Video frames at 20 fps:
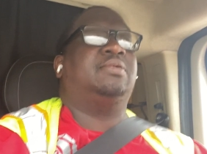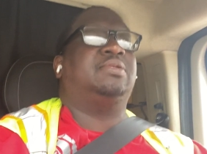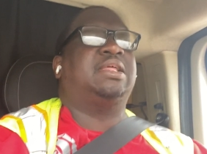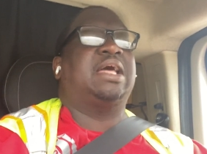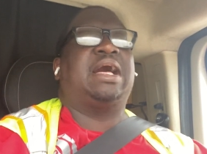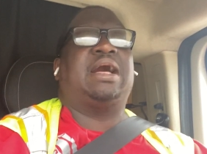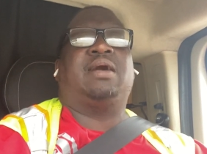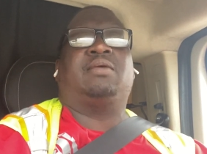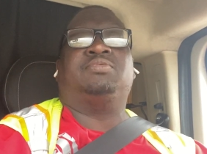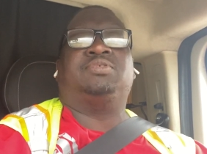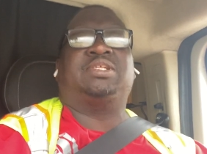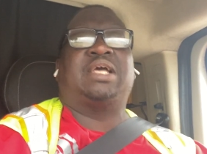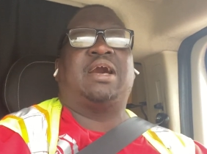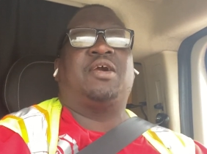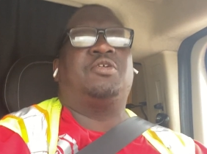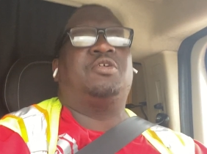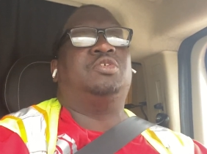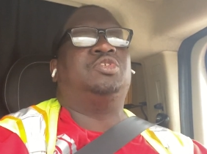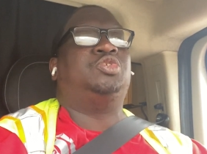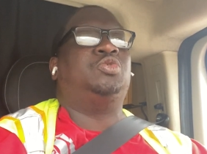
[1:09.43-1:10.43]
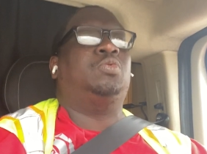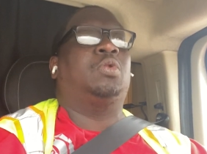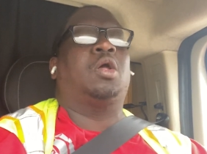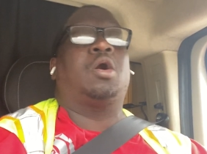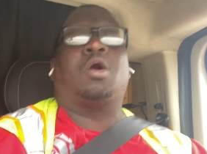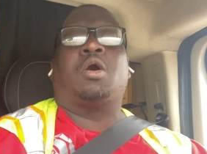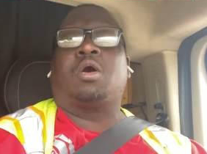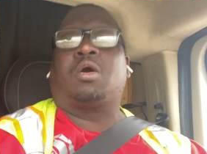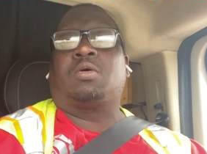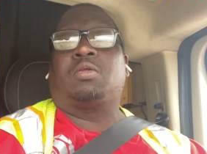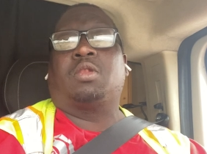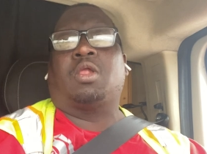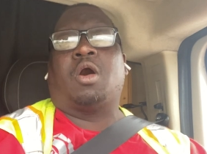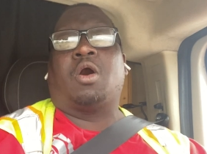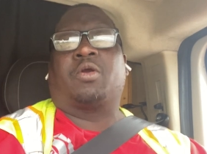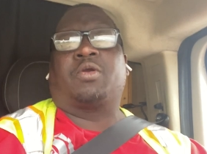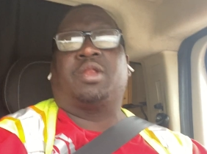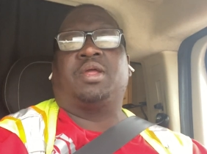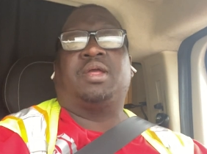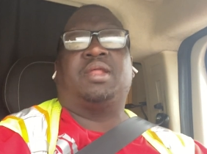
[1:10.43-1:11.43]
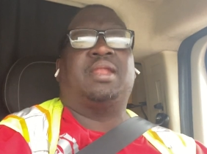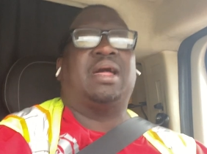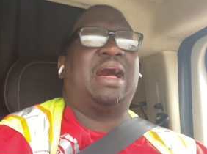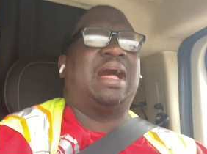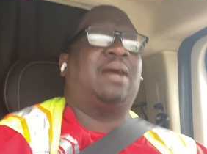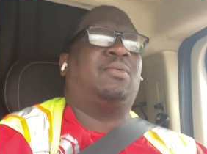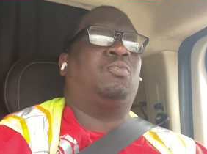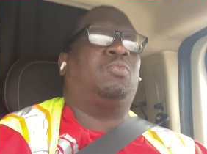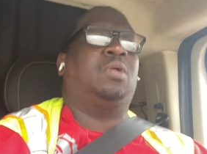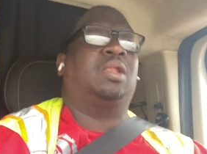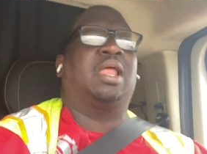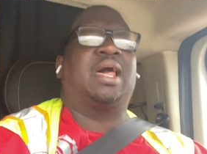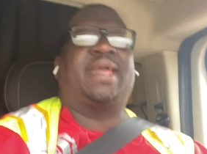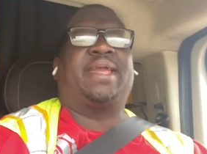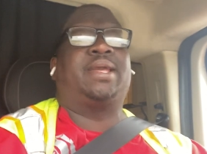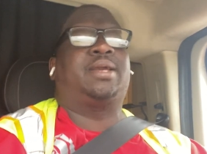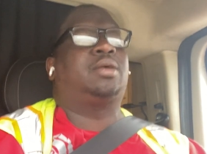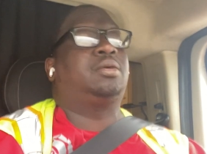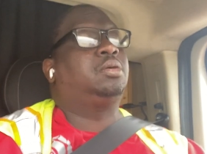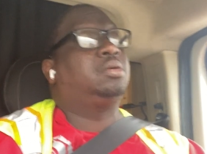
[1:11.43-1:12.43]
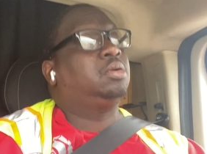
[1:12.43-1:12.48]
I was down there too longer than I would like.